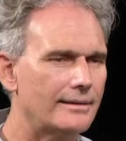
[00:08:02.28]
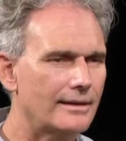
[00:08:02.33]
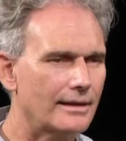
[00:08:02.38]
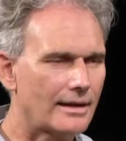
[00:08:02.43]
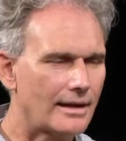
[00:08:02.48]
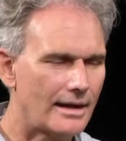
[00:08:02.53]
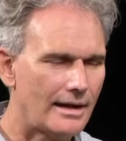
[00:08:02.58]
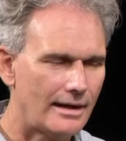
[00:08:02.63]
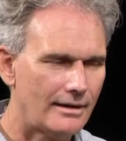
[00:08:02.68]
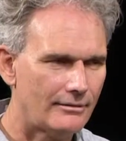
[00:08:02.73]

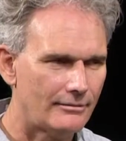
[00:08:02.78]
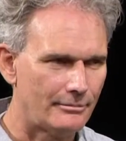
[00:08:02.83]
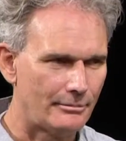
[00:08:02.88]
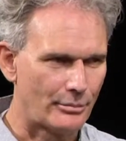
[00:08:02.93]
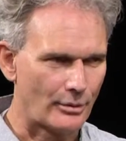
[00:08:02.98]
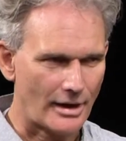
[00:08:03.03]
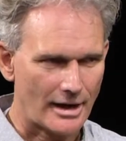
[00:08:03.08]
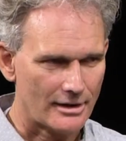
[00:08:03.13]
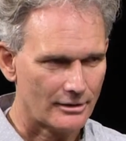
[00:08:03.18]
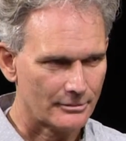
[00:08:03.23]
think I have
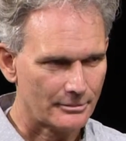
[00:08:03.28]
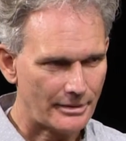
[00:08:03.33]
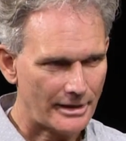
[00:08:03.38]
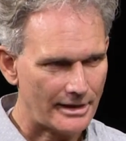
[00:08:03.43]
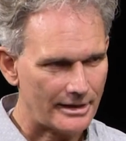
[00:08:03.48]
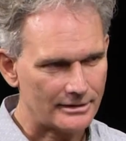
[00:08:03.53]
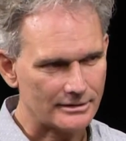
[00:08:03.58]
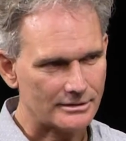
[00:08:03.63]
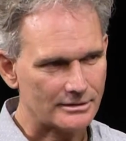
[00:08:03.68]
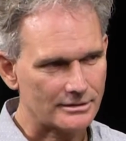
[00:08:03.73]
brown
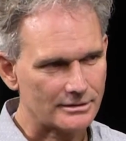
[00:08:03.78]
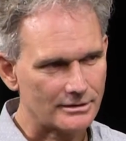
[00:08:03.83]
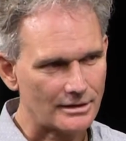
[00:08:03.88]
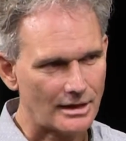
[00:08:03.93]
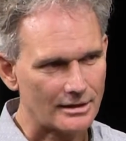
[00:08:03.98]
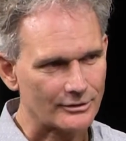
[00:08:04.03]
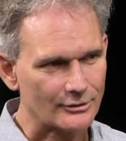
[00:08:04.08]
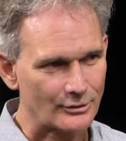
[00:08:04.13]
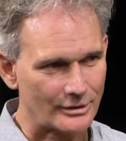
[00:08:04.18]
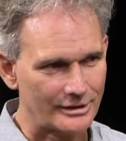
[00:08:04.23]
pants,
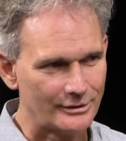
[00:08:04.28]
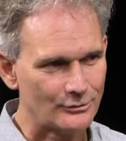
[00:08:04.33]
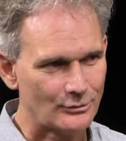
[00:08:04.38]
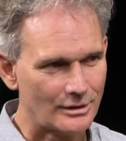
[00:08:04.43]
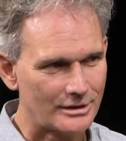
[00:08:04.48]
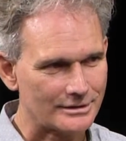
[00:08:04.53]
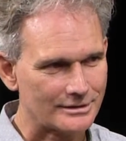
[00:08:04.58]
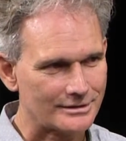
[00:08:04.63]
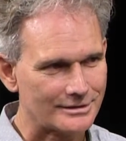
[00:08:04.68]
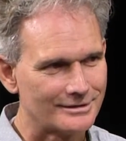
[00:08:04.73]
not green
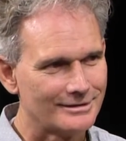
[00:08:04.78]
ones.